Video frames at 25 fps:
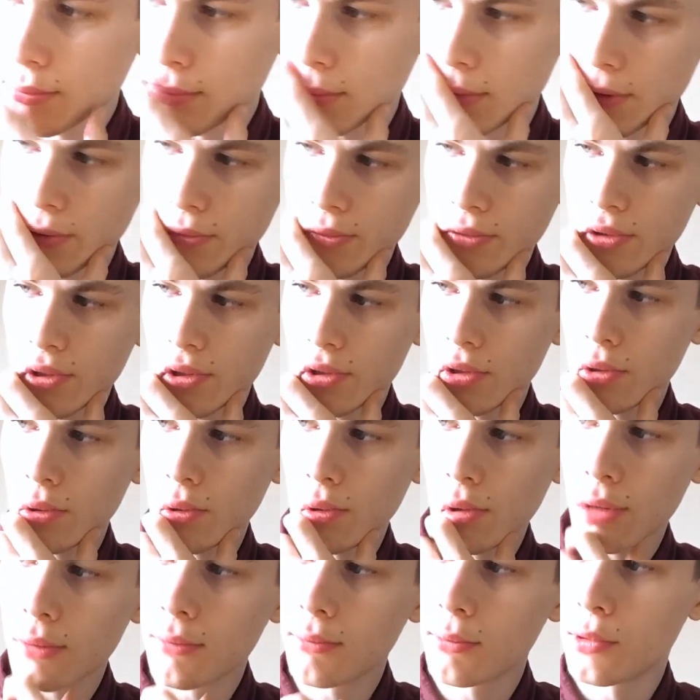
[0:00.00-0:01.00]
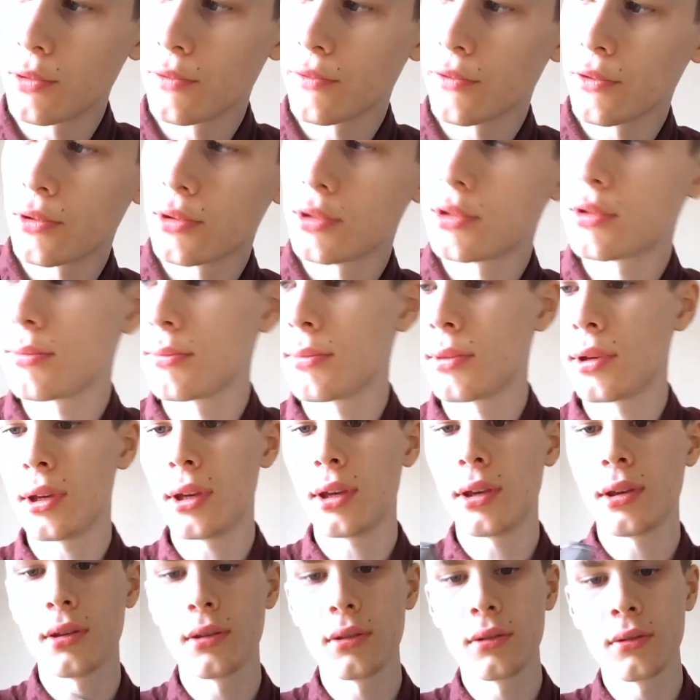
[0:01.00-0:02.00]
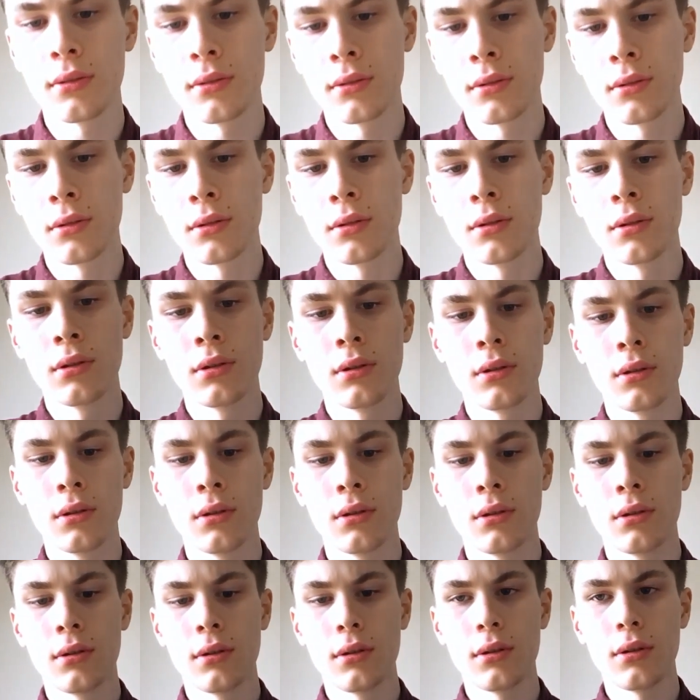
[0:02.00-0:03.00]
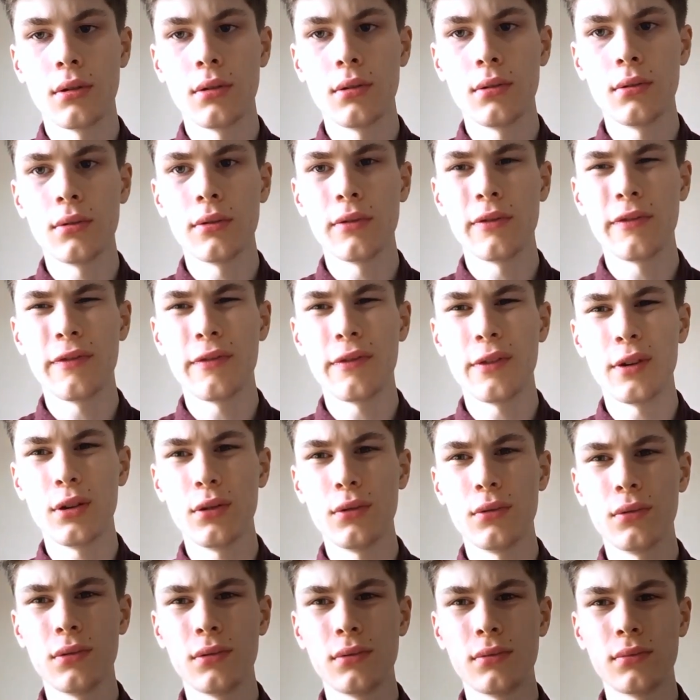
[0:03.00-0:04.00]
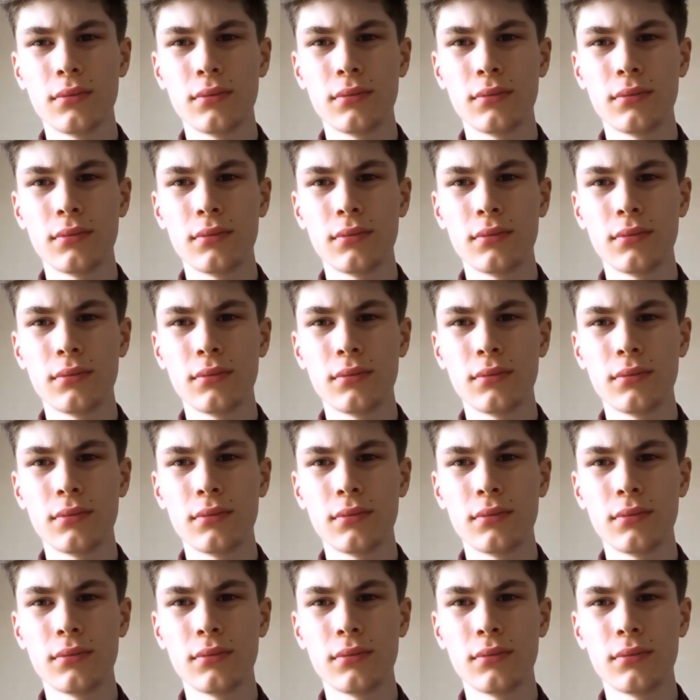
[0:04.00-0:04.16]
I'm going to move on to my old phone.